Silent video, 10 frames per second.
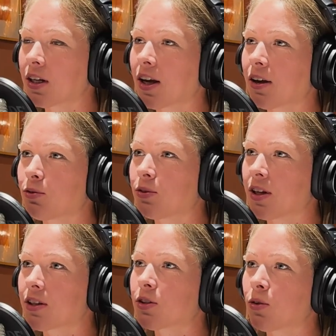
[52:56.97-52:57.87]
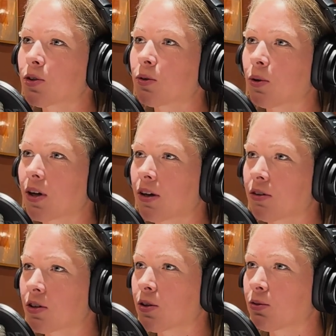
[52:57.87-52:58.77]
that's also what I
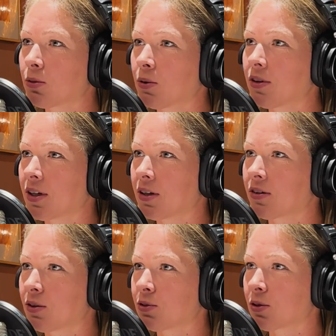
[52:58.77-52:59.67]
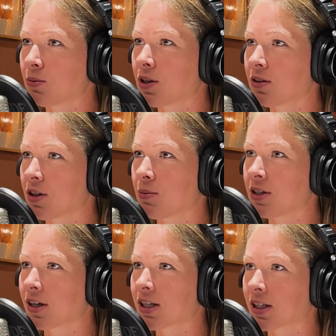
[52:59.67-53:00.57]
understood from a theory from Jaime
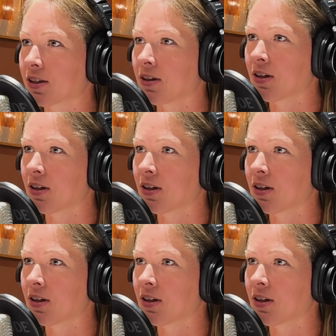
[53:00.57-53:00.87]
Jackson.